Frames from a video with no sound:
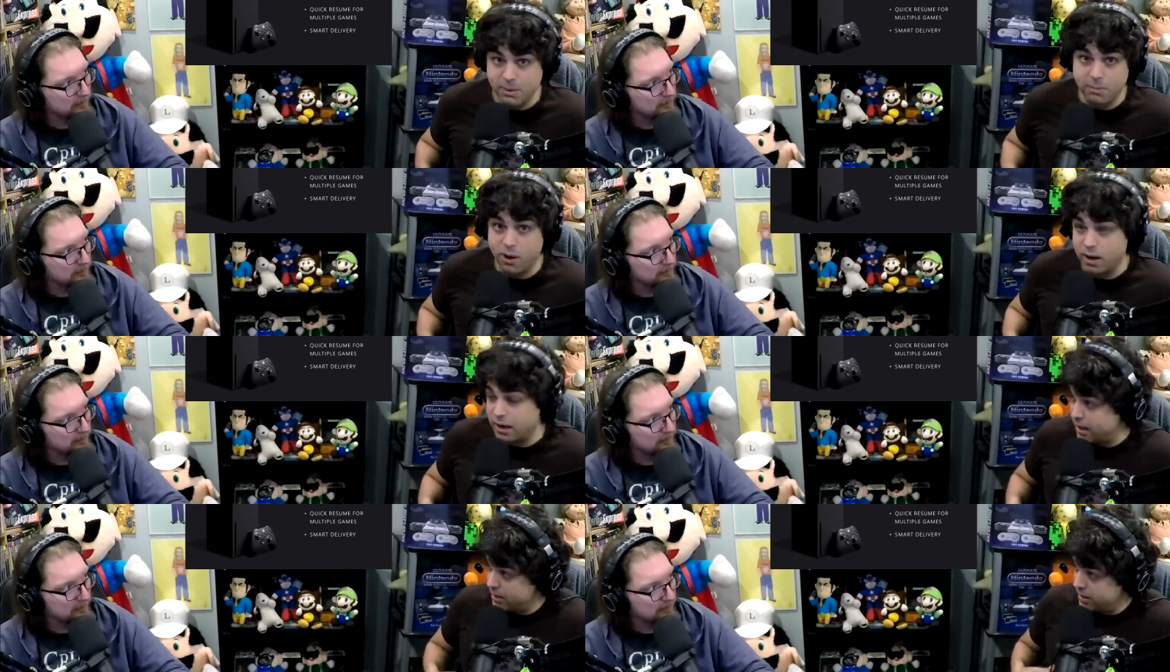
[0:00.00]
Speaker 1: people bought
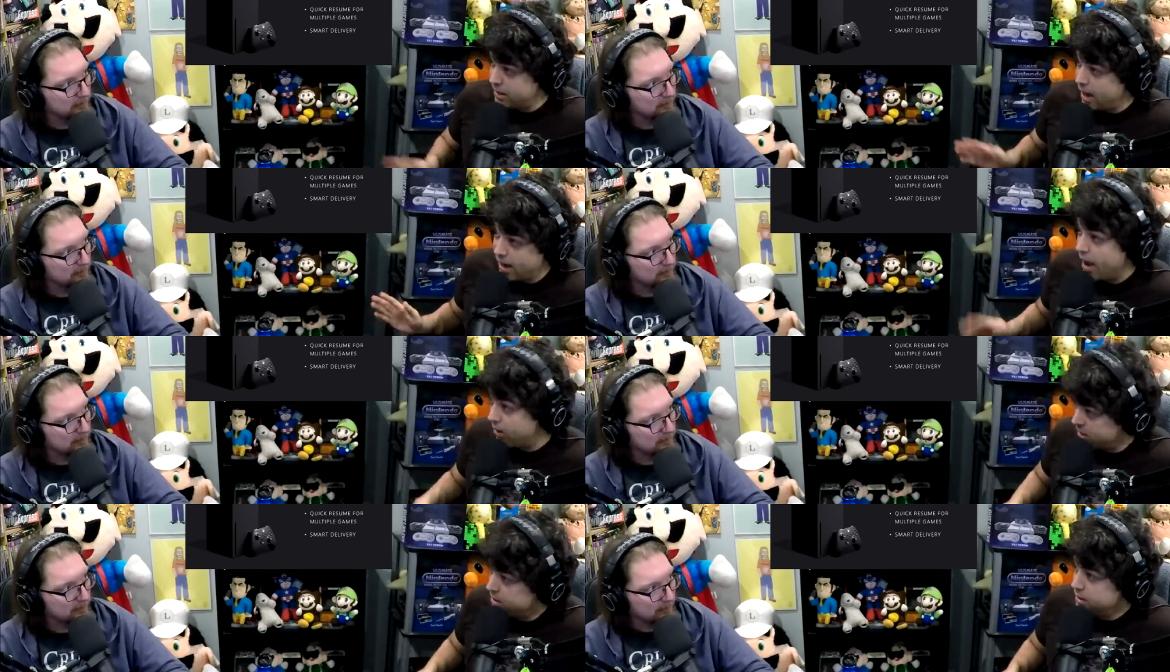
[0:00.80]
it, and it died
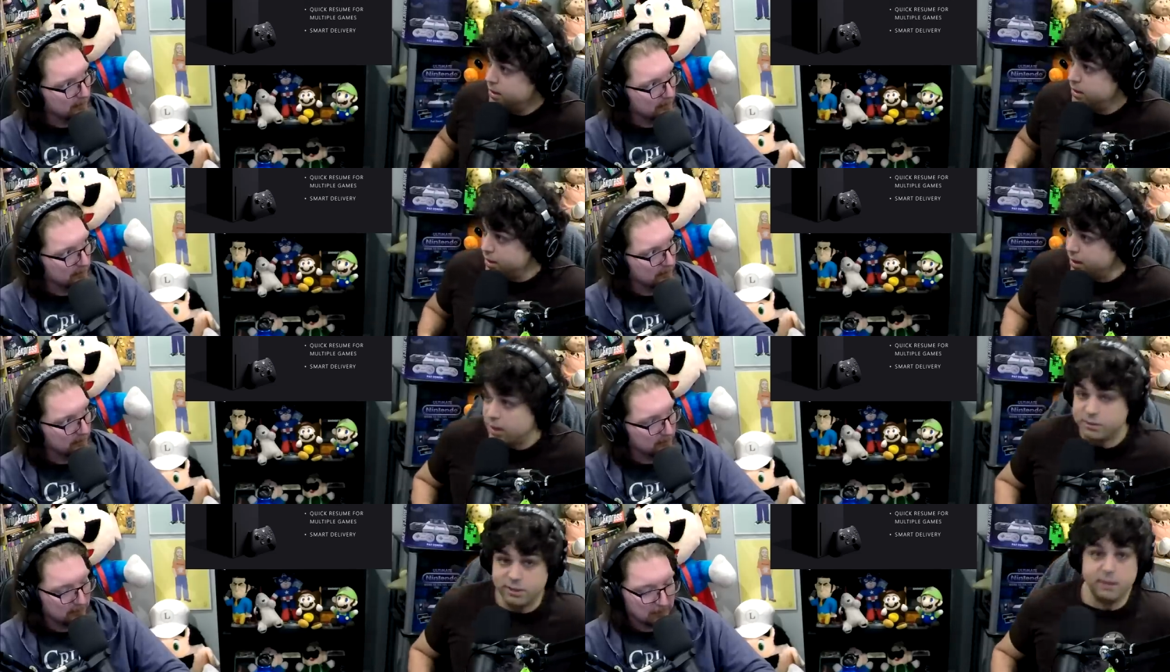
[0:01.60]
out. You
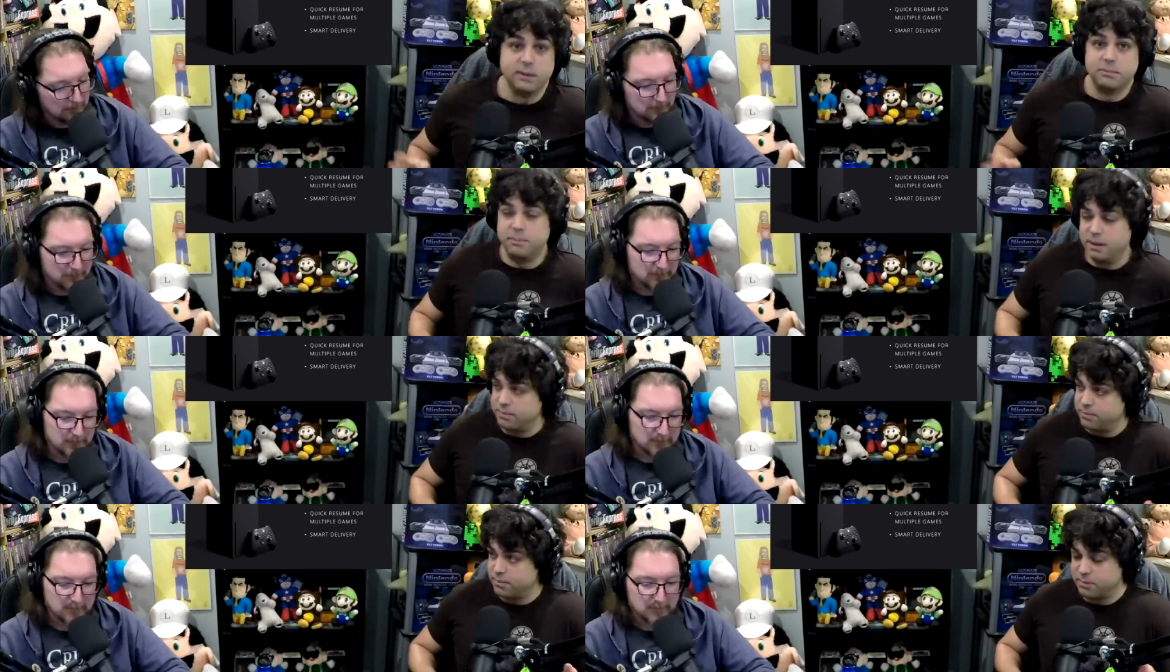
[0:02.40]
know, so
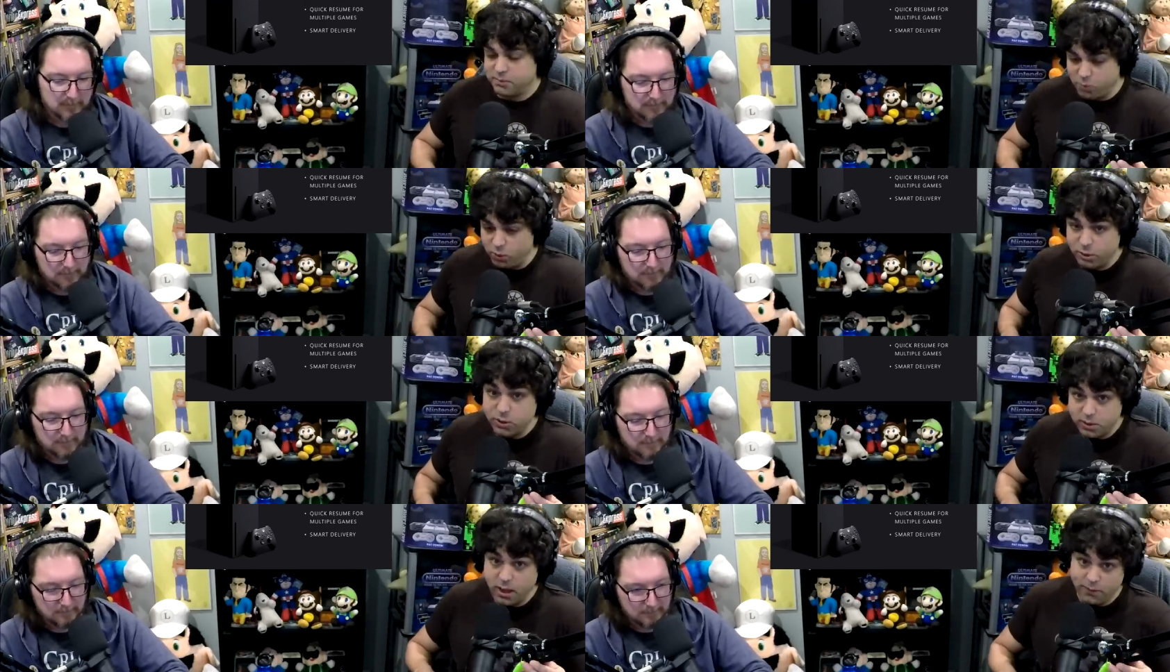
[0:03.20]
but four
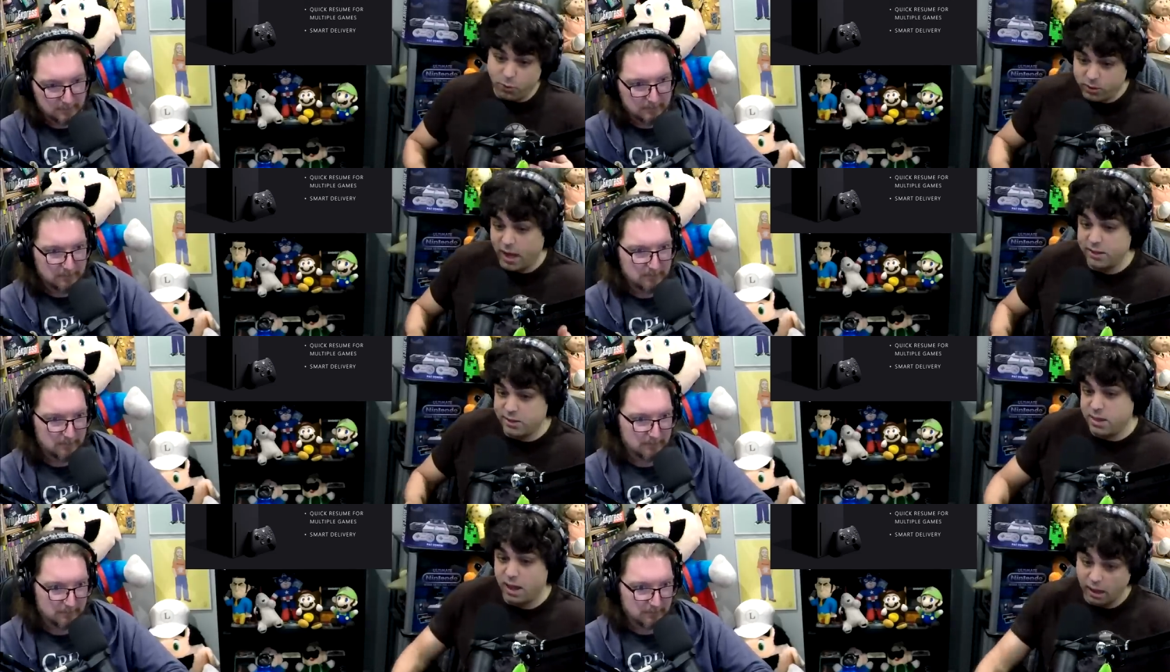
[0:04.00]
there's a, yeah 4K
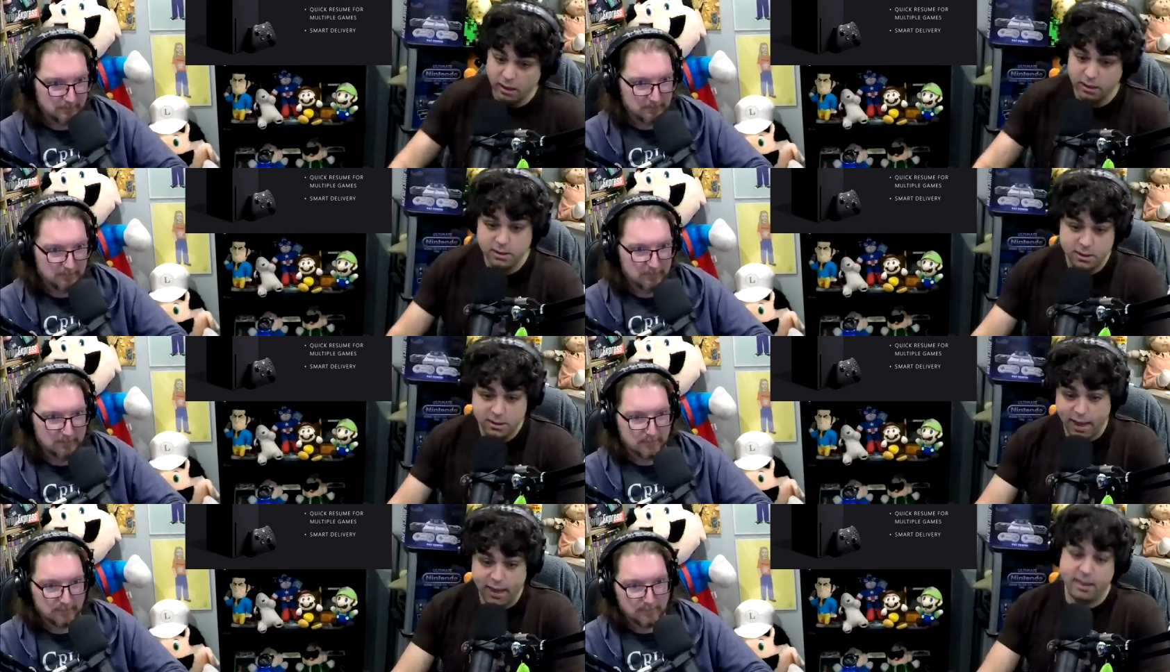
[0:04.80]
is a thing,
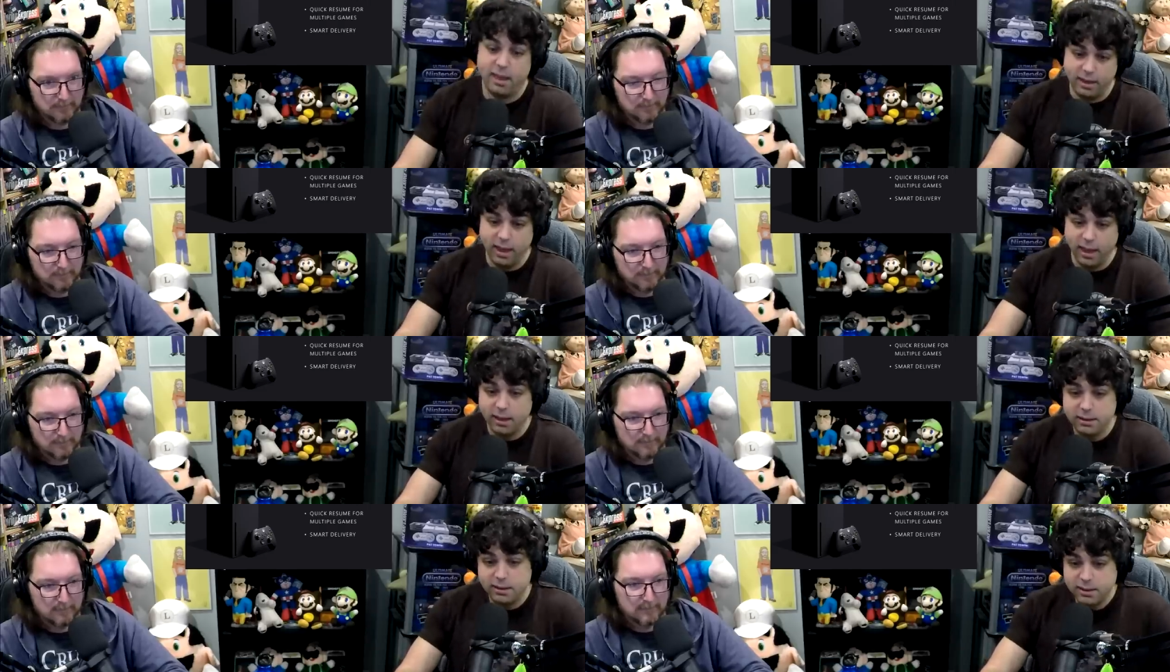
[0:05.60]
8K
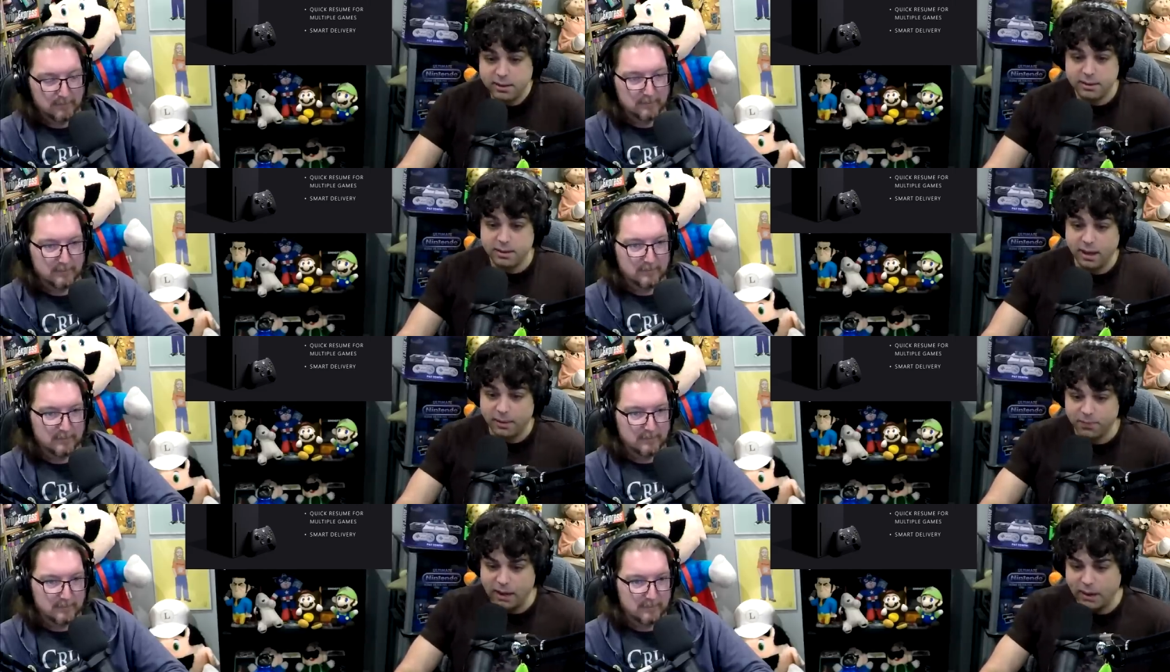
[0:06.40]
uh,
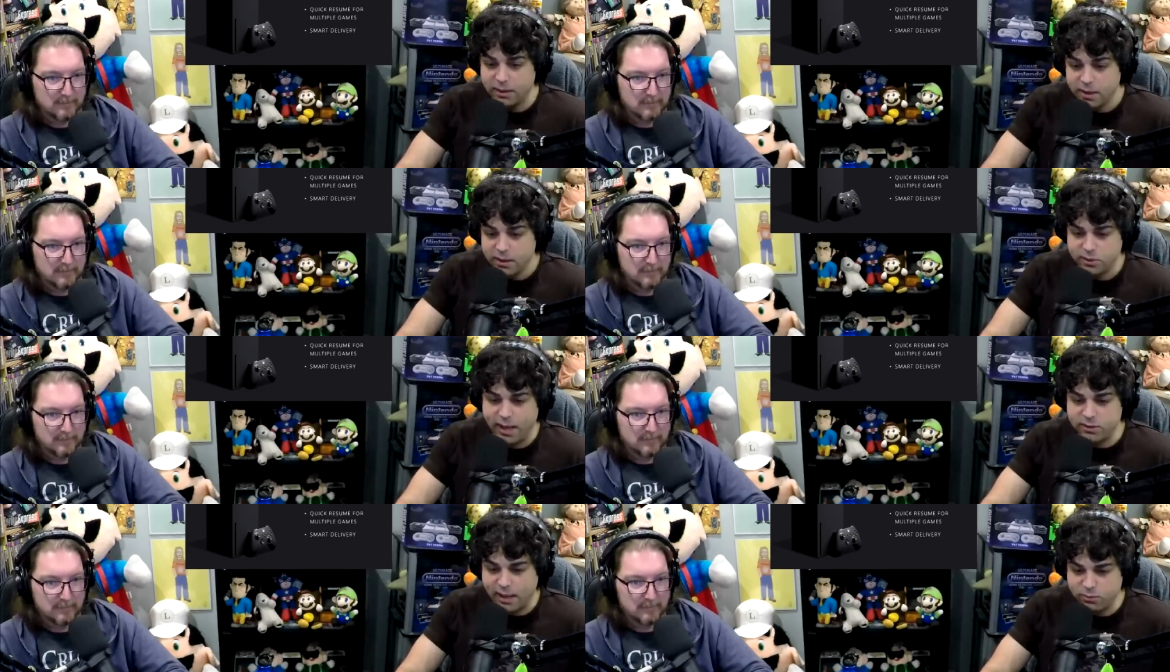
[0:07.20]
yeah. Anyway, so
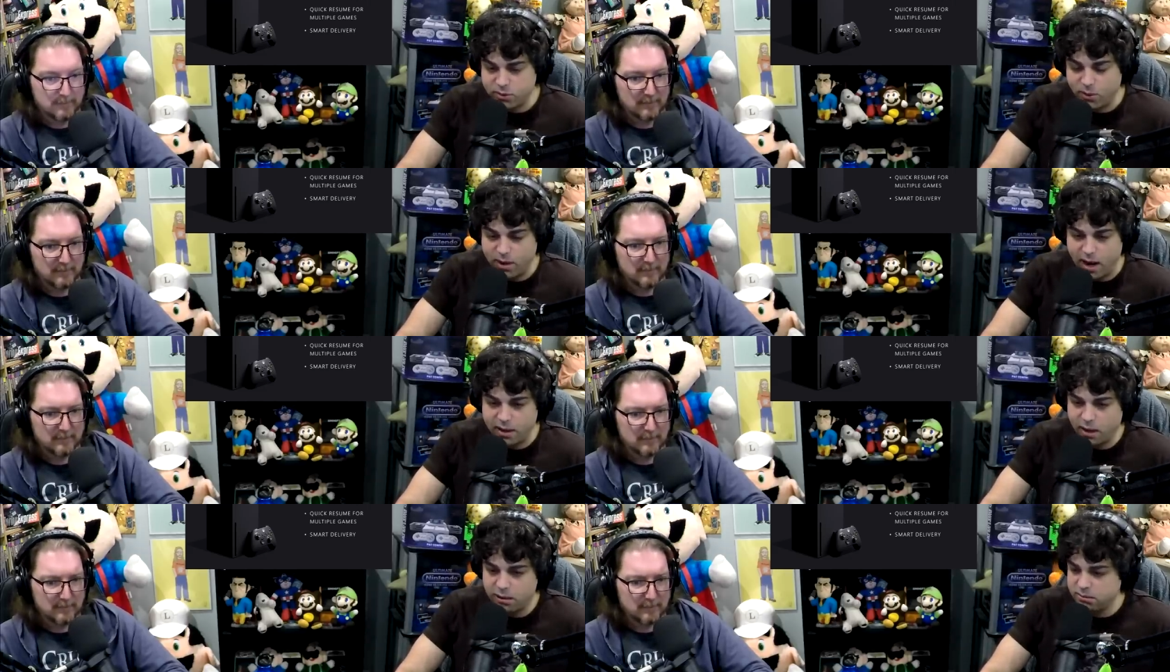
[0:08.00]
that's that's what's going
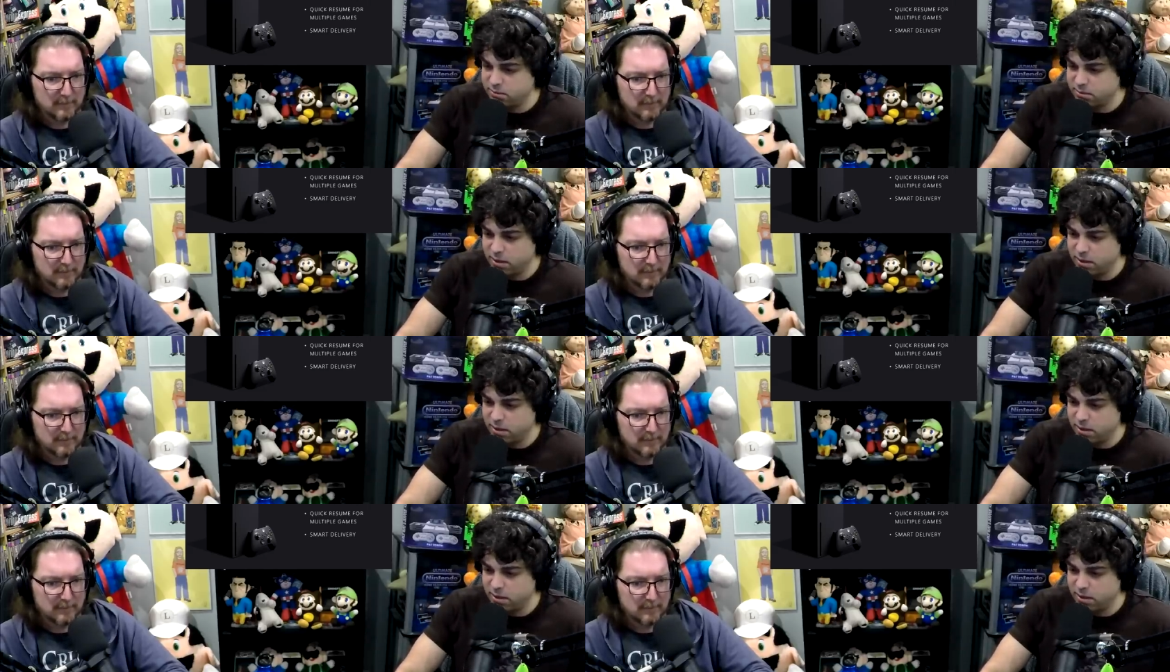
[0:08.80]
on here.